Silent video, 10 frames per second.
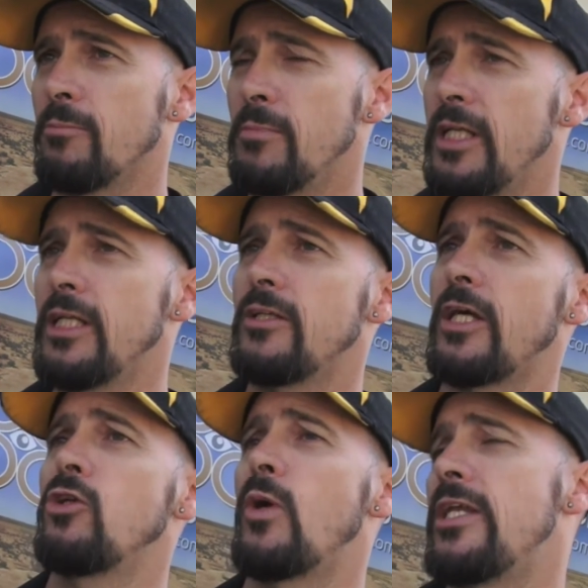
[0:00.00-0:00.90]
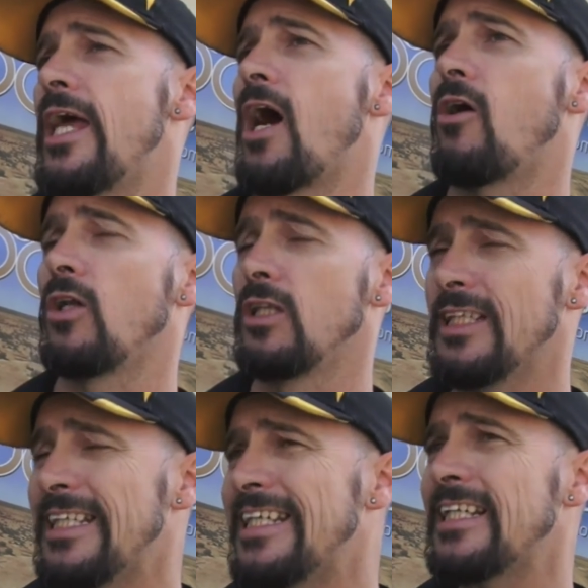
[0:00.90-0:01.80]
meaning that you are now
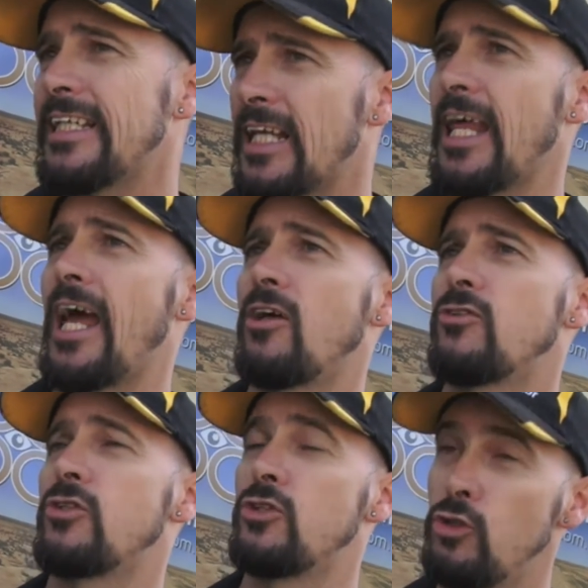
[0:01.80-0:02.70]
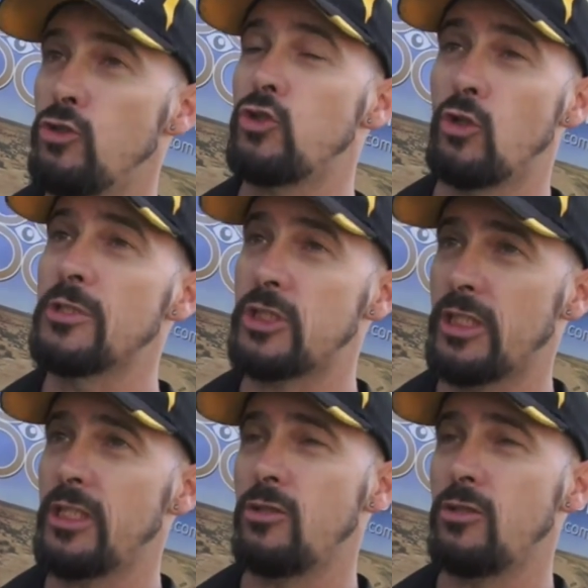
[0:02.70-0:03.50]
legally allowed to use your machine,